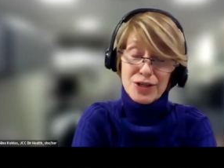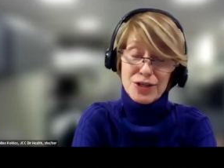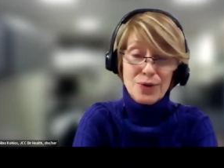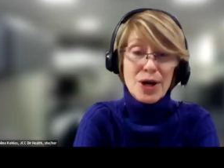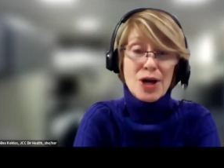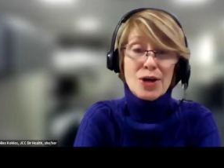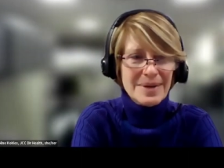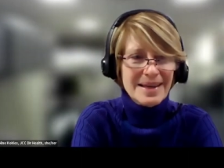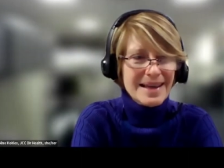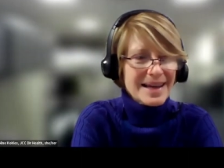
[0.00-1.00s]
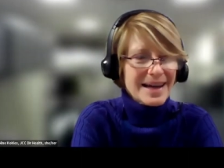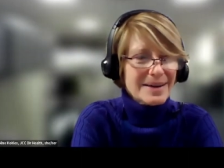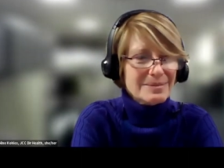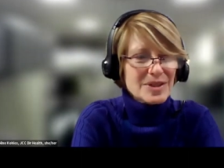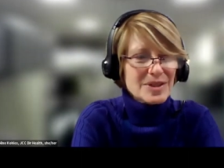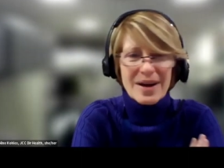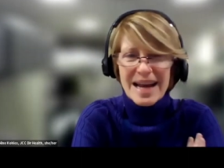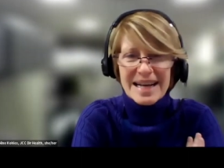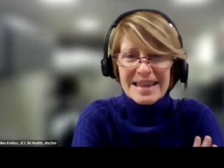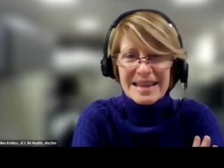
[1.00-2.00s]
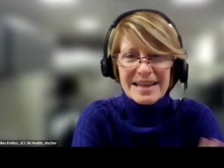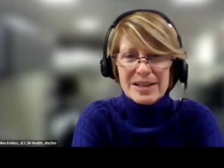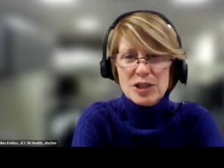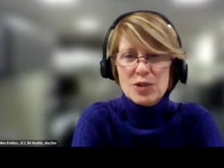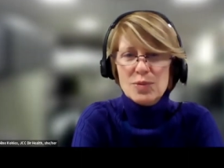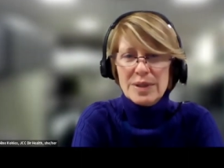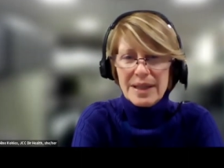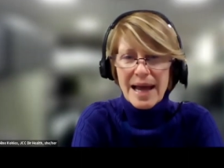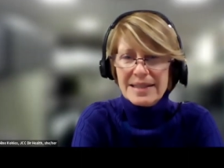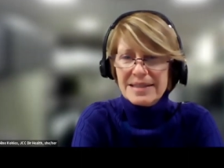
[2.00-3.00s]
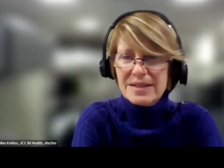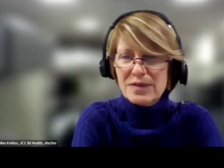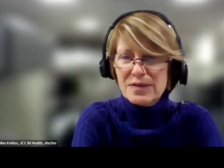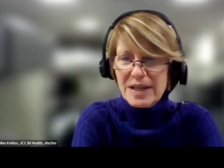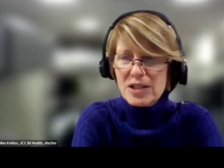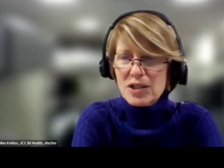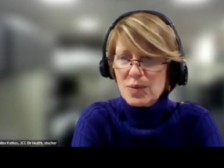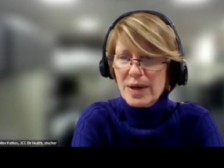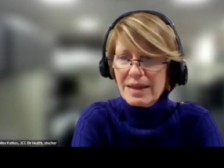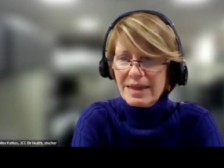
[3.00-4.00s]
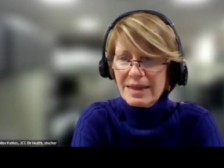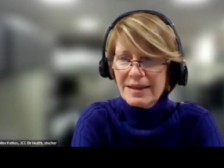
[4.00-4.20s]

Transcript: to you. Um, Dara, anything that you would like to finish with?